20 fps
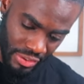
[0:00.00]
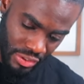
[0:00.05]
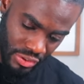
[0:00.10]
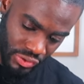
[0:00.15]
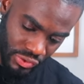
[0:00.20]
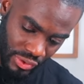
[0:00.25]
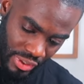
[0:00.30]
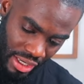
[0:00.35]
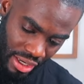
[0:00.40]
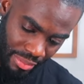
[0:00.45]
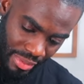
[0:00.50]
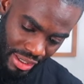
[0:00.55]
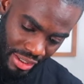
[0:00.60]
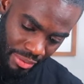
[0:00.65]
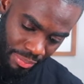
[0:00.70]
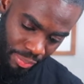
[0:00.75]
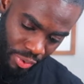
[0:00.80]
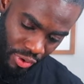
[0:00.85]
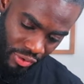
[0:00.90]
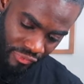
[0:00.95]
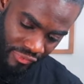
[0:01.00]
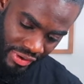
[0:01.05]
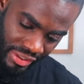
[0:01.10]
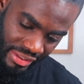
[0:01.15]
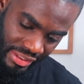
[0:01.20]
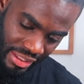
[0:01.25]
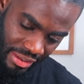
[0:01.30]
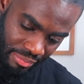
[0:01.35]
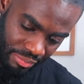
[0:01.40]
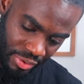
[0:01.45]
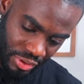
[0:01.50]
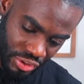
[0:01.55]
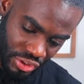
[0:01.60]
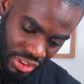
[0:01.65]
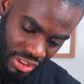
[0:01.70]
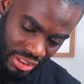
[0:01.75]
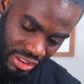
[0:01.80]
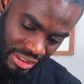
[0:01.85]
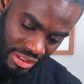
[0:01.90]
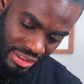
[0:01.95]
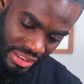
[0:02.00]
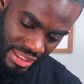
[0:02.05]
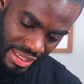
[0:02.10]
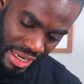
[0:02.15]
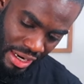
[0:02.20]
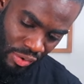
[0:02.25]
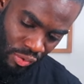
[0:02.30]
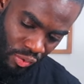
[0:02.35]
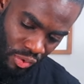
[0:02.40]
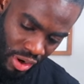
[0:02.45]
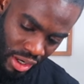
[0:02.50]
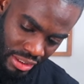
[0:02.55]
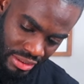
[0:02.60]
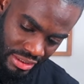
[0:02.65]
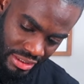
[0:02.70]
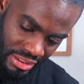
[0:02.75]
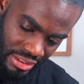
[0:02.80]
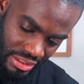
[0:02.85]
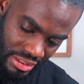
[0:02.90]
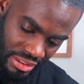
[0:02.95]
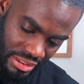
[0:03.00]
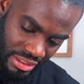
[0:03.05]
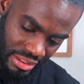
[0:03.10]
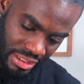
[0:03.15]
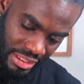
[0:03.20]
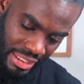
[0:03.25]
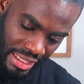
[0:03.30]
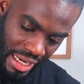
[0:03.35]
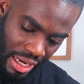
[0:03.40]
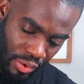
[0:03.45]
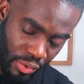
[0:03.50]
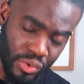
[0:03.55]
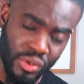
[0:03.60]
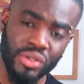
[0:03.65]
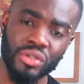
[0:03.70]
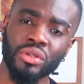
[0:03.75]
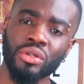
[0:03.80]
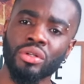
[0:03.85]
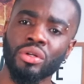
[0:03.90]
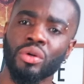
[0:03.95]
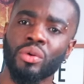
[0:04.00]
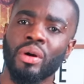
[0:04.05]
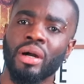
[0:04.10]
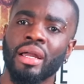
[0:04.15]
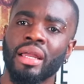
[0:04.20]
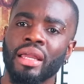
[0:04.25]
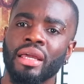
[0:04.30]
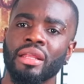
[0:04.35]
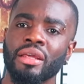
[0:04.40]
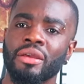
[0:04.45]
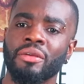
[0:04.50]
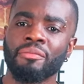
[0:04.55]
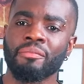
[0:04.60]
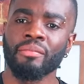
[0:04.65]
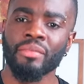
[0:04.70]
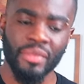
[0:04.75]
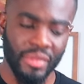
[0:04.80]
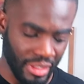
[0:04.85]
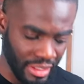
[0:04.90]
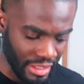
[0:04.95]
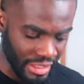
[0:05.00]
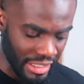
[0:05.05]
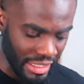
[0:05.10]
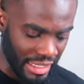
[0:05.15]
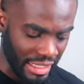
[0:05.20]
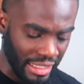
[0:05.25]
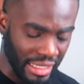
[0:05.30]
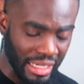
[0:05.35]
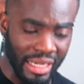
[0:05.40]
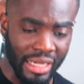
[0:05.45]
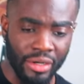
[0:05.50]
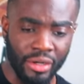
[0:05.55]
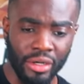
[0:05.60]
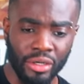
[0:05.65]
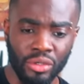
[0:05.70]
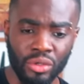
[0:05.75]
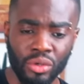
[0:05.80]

So I'm at the perfect temperature that I want it and we're just gonna go ahead and add our